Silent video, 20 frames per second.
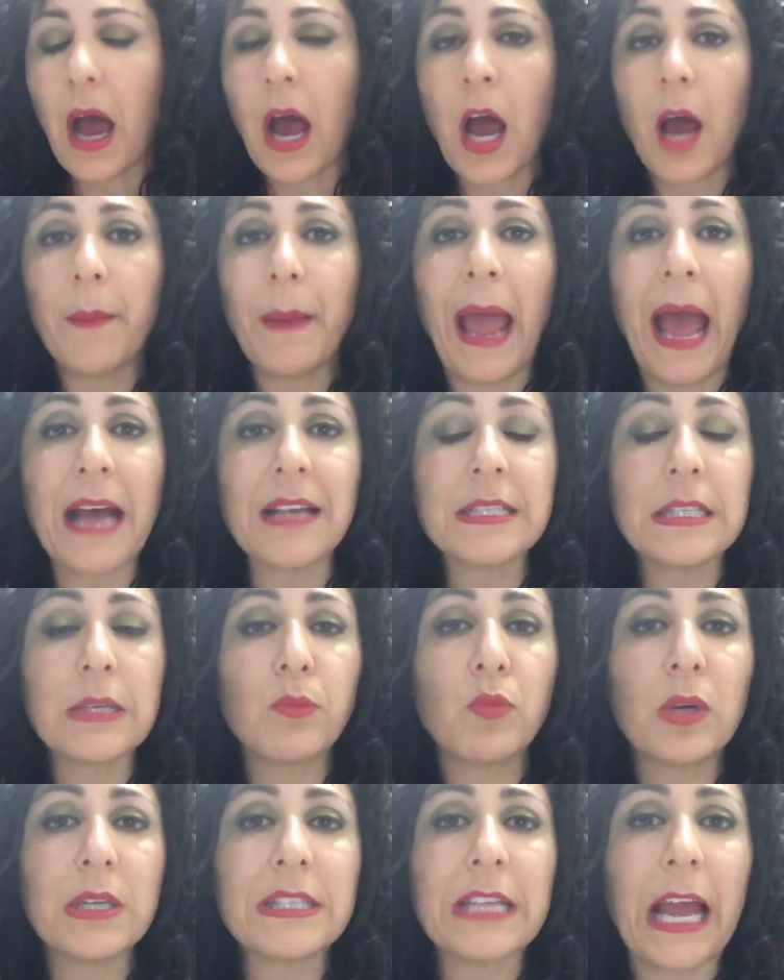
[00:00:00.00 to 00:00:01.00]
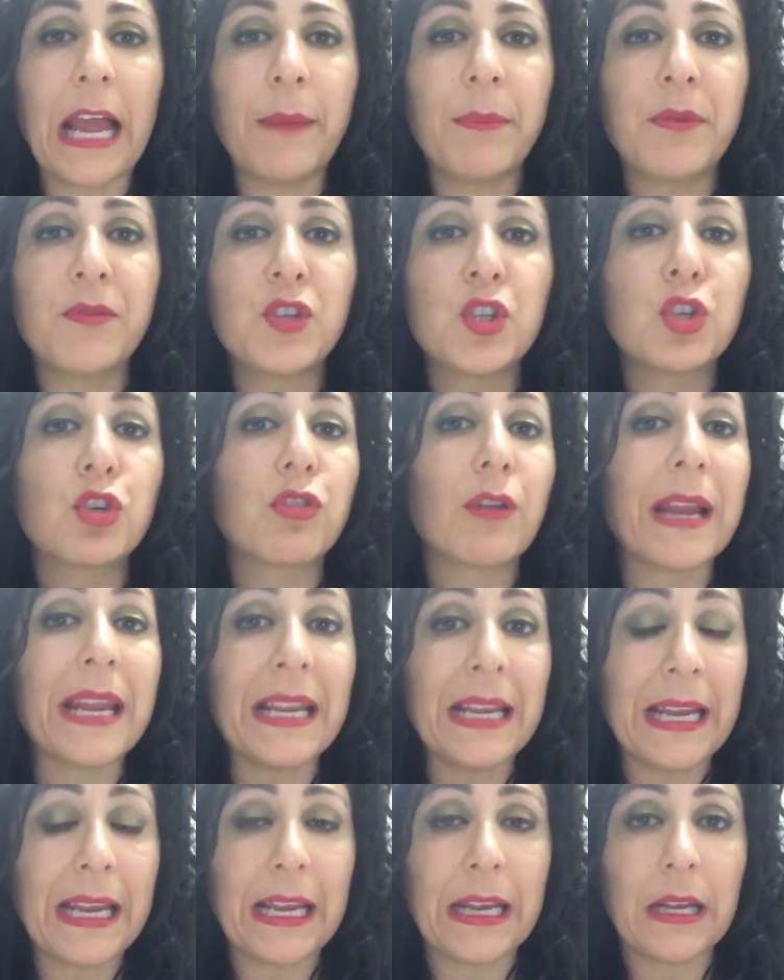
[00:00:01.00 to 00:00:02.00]
Ask them what type of
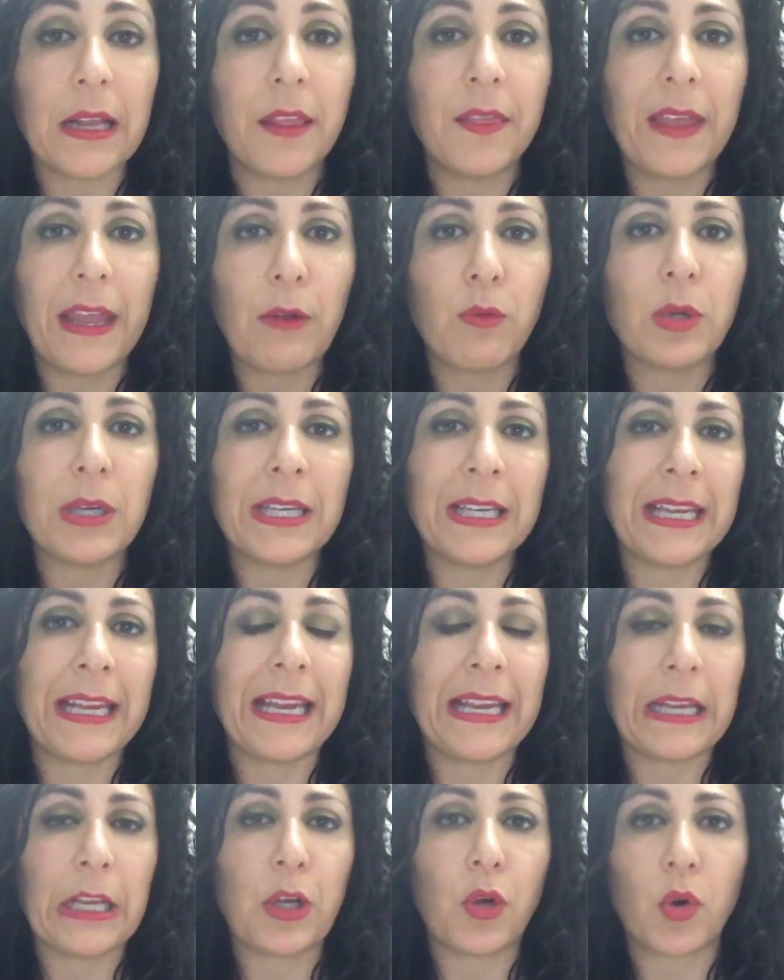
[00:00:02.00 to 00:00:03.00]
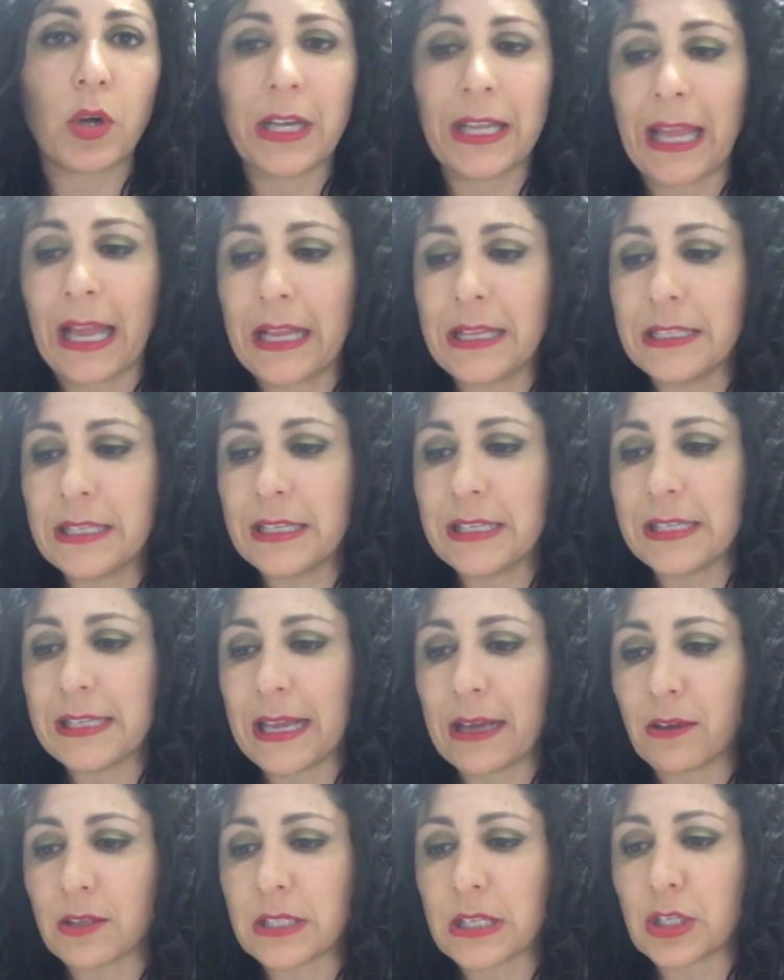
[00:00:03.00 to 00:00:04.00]
training they would need in order to get into the
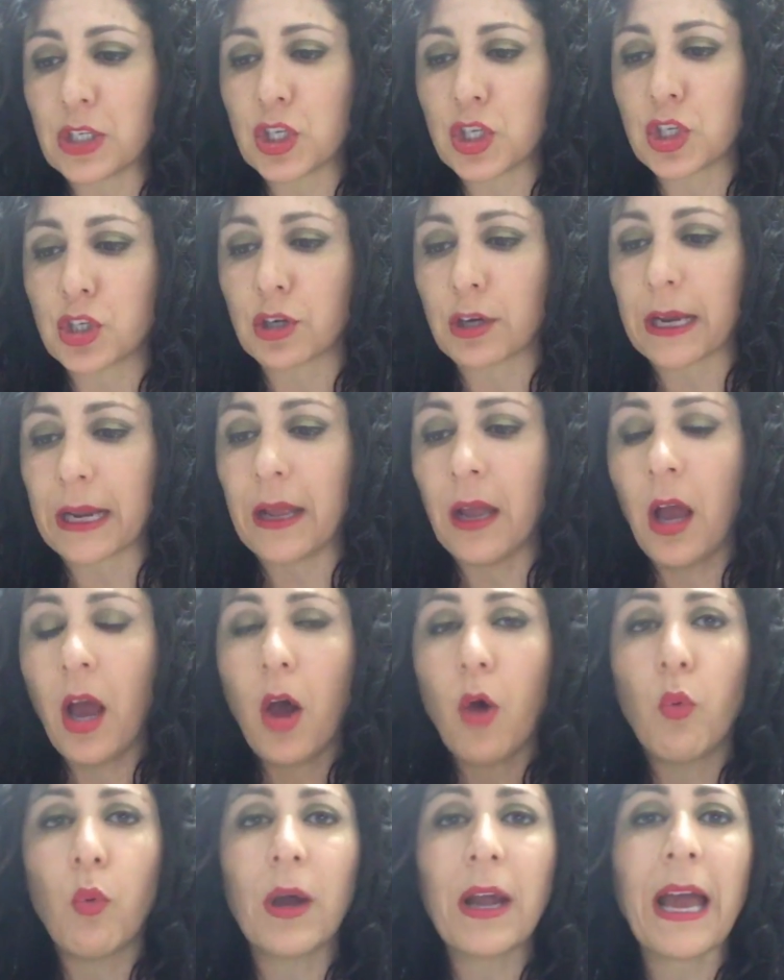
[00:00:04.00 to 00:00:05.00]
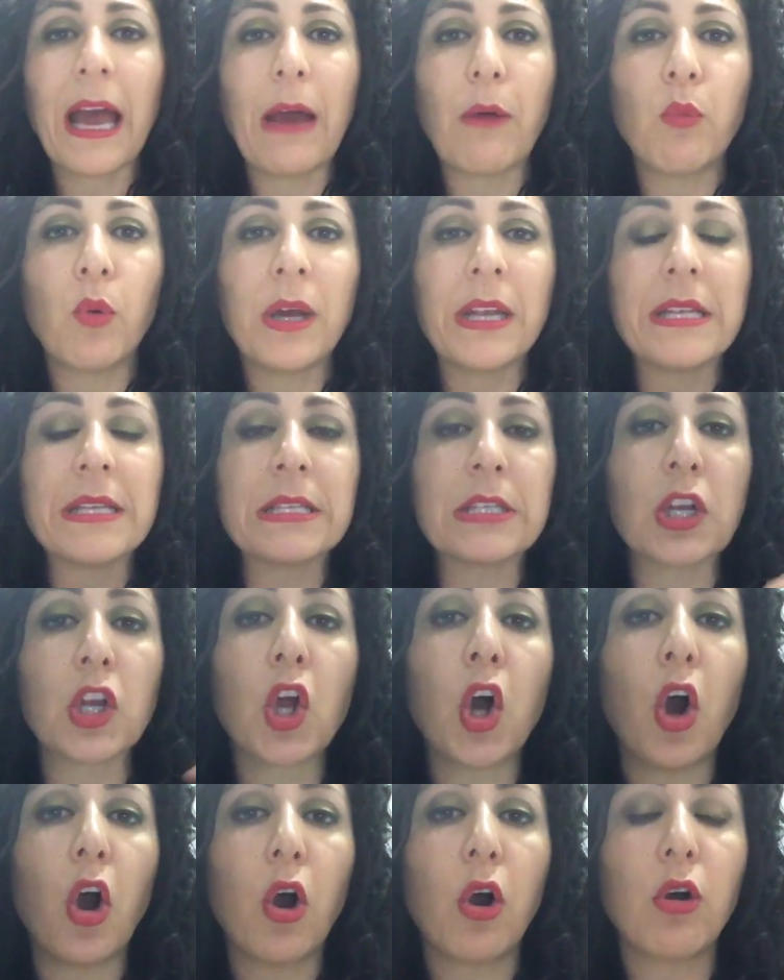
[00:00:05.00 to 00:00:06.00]
sales industry. What is the
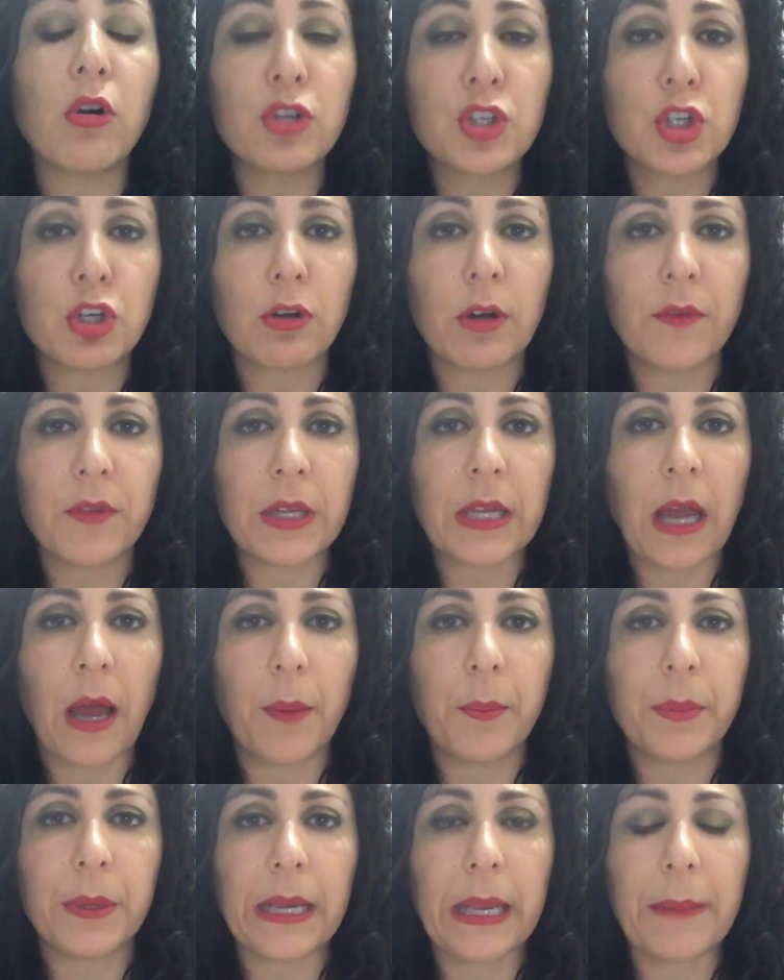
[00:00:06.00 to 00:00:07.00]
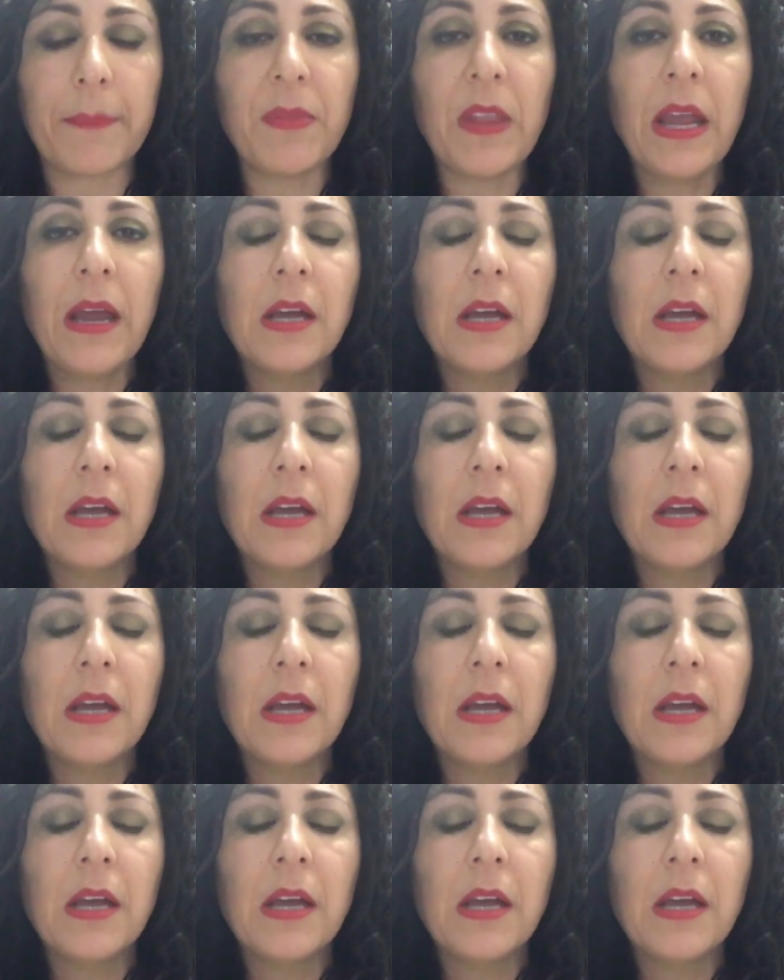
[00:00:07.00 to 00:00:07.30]
culture of the company?